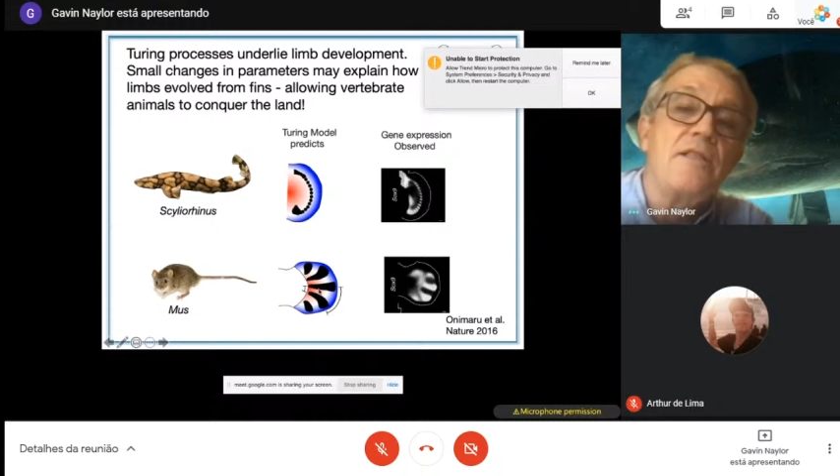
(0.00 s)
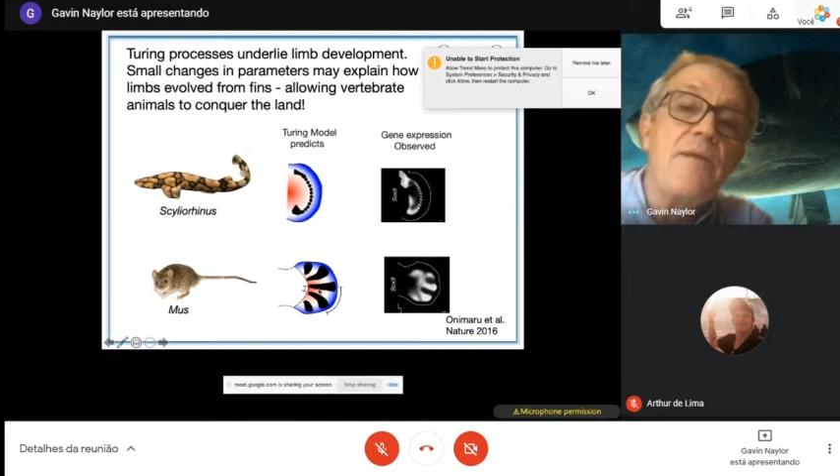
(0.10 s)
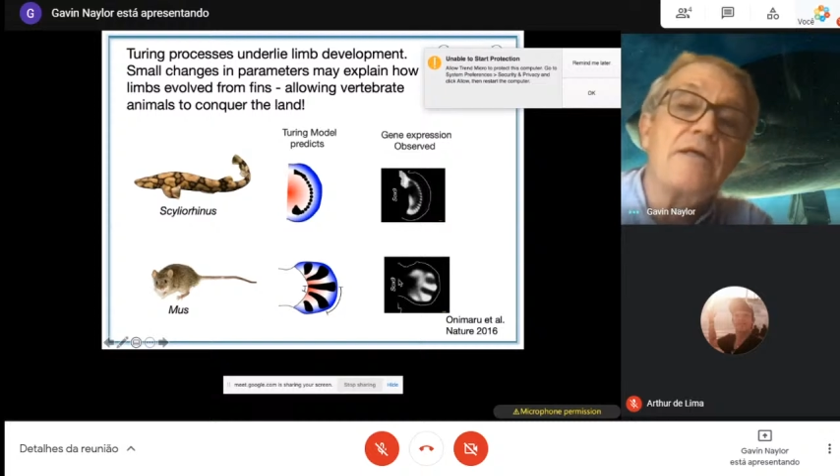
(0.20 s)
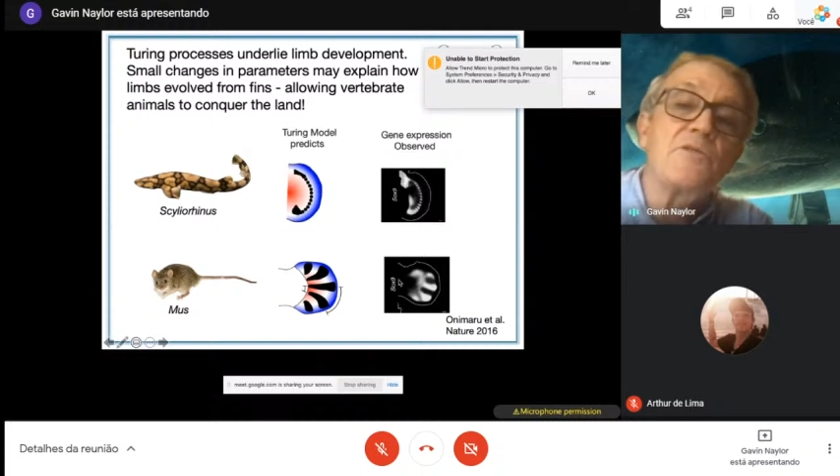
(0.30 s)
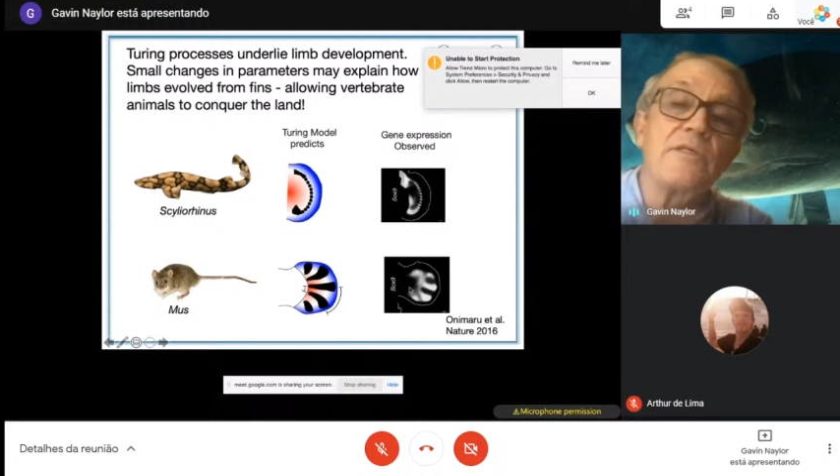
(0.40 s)
The
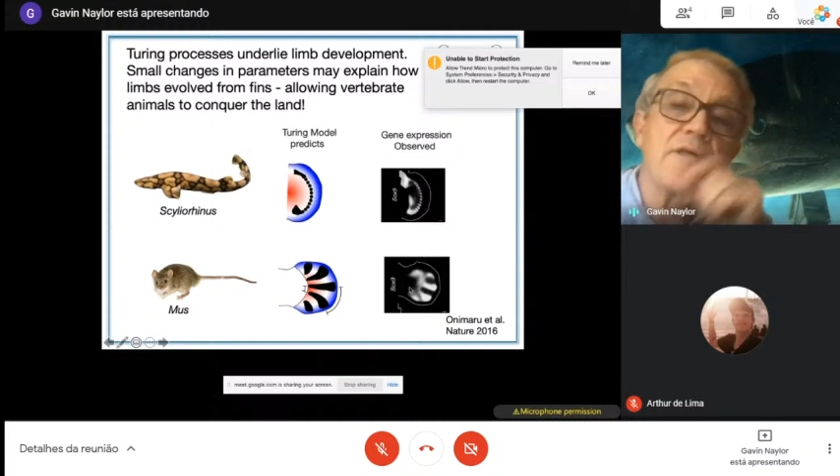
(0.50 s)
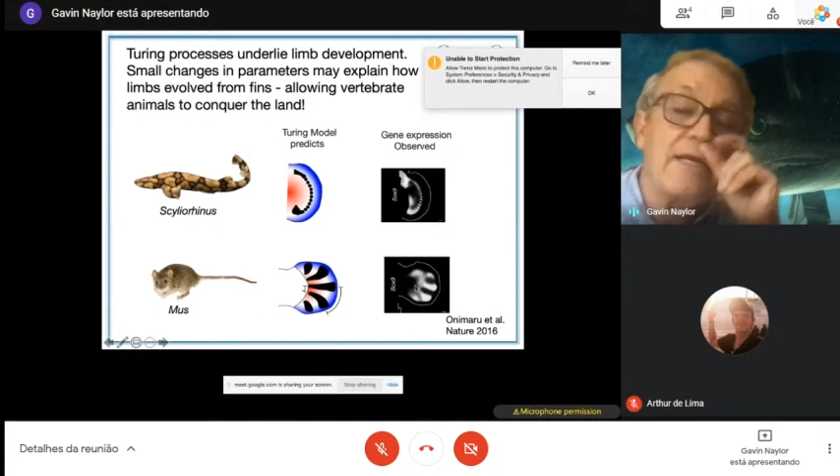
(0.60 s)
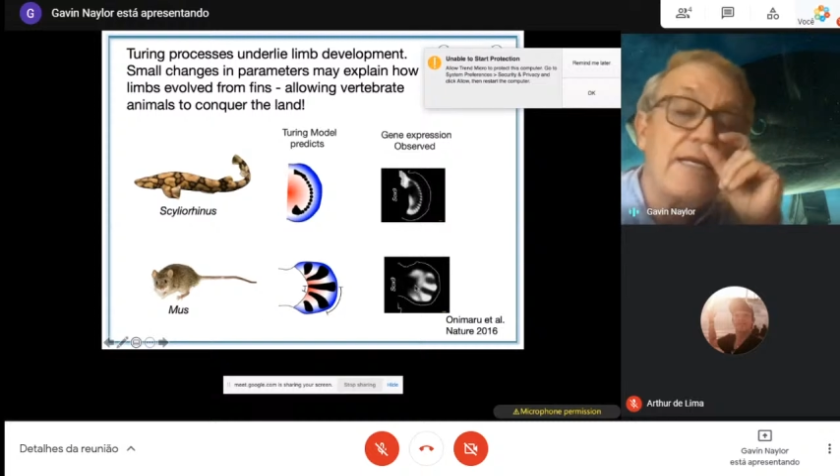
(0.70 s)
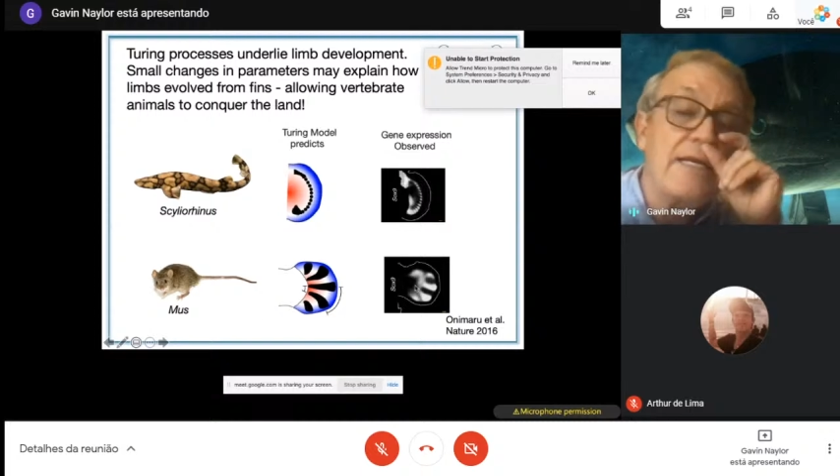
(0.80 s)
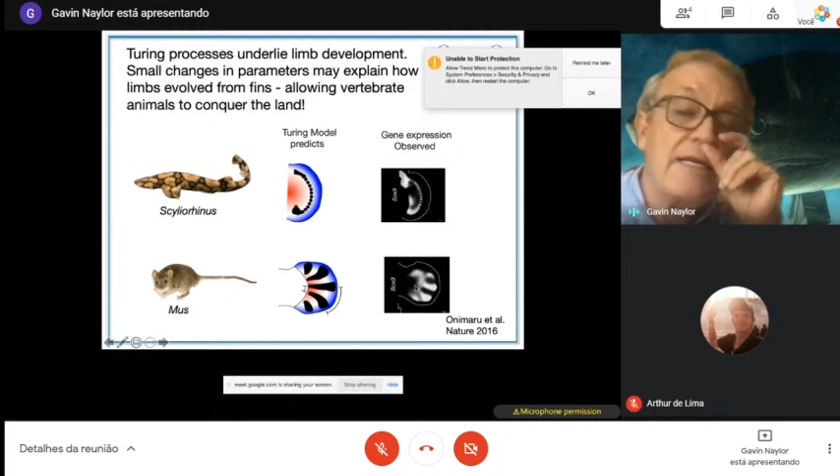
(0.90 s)
mouse one is not
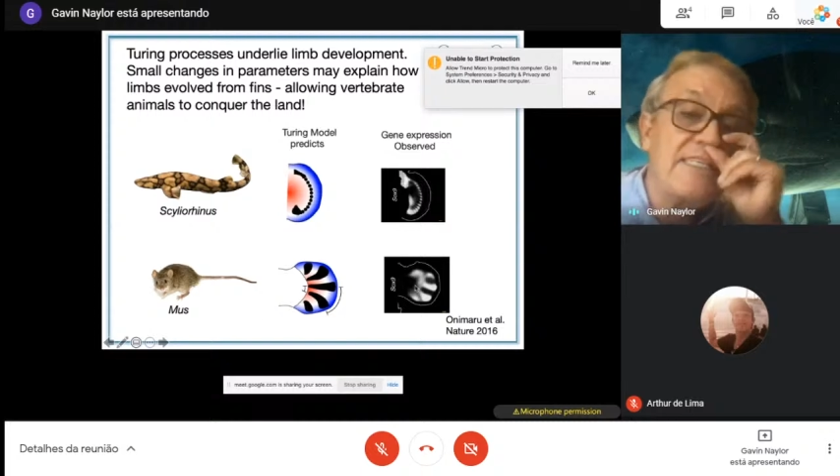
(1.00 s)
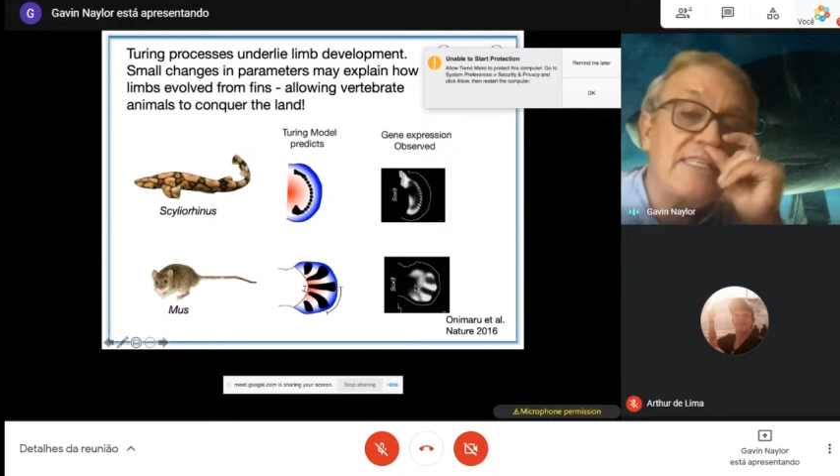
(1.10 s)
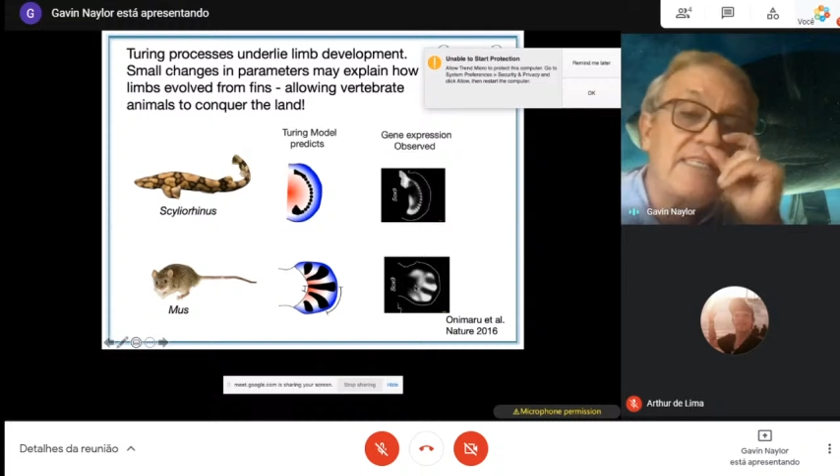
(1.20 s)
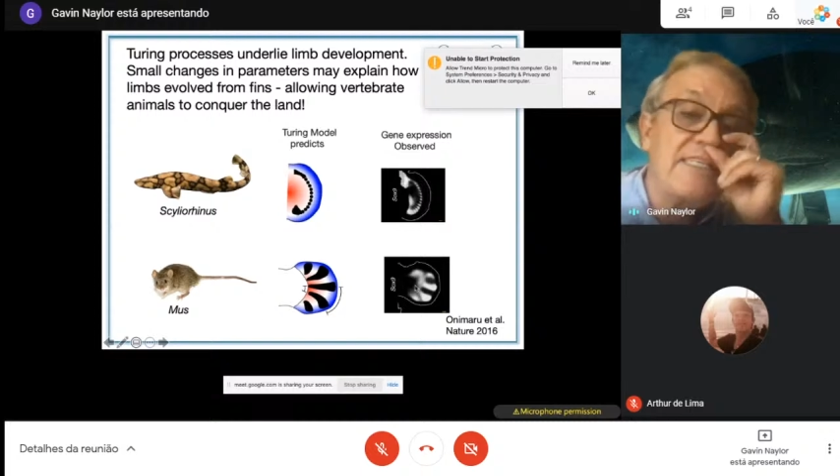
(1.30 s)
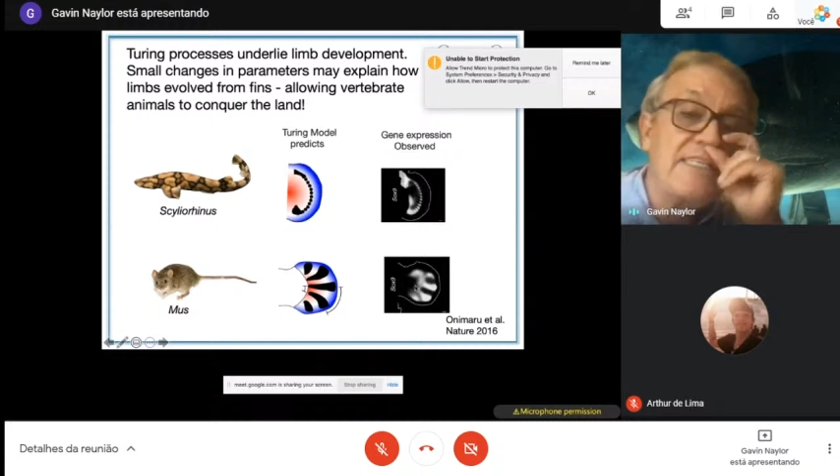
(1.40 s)
exactly
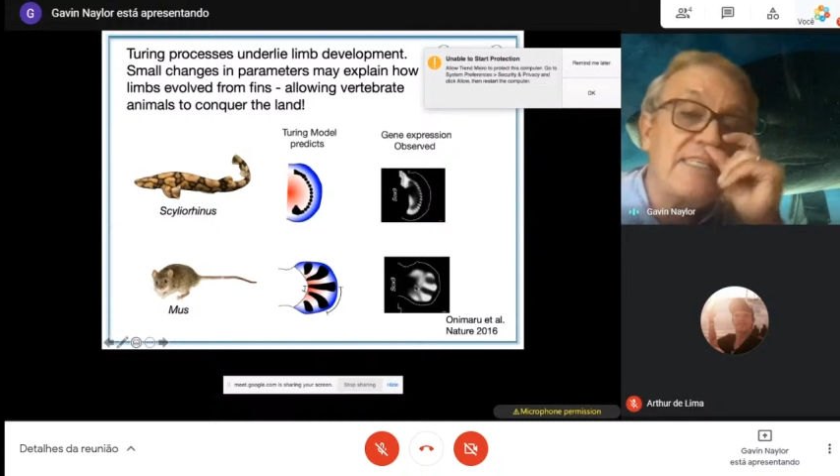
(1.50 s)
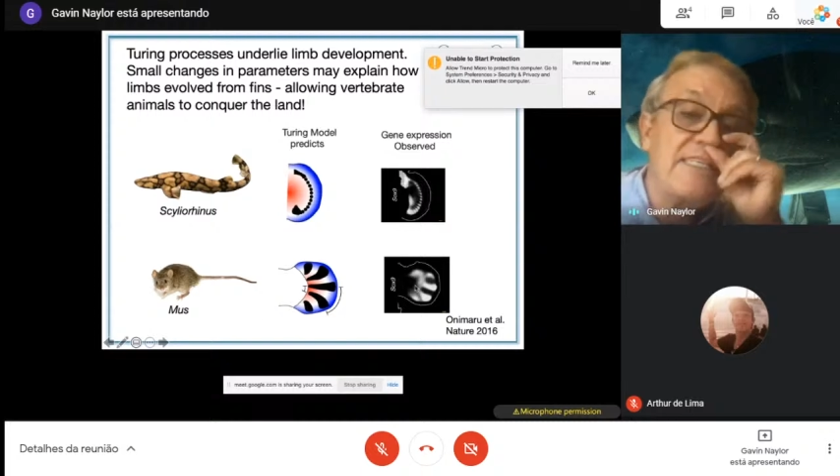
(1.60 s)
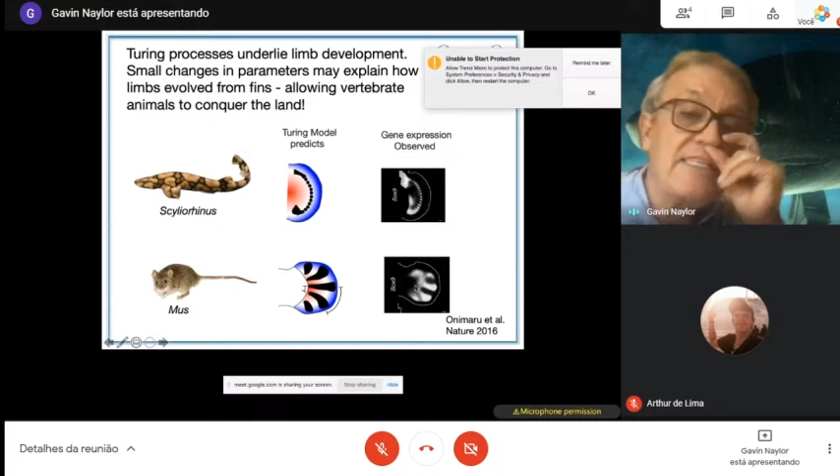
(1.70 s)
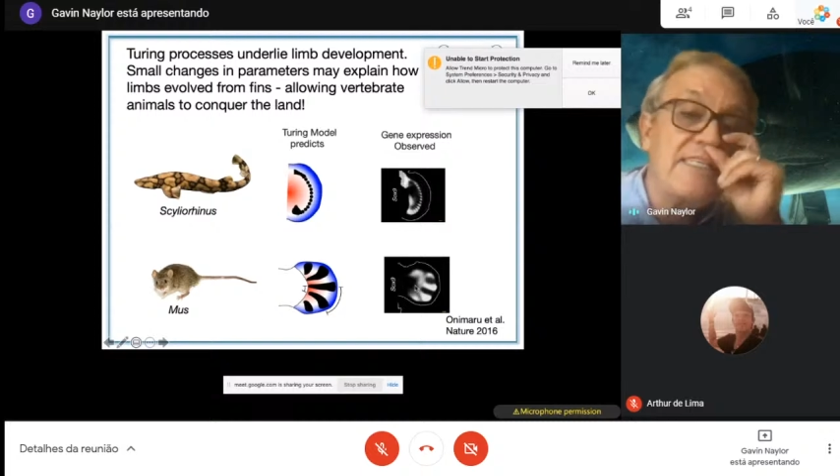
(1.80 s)
the same,